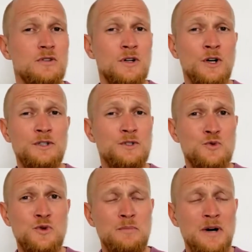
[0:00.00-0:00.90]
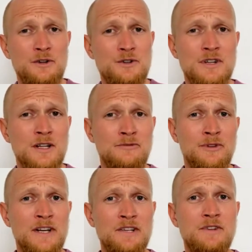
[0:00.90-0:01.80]
mean, you could do it by yourself,
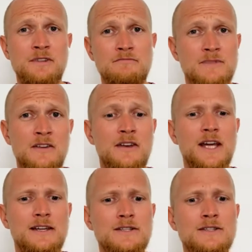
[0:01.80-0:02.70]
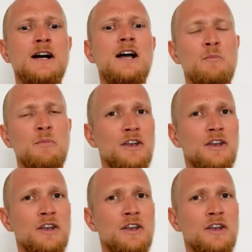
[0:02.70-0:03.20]
investing 10 days, but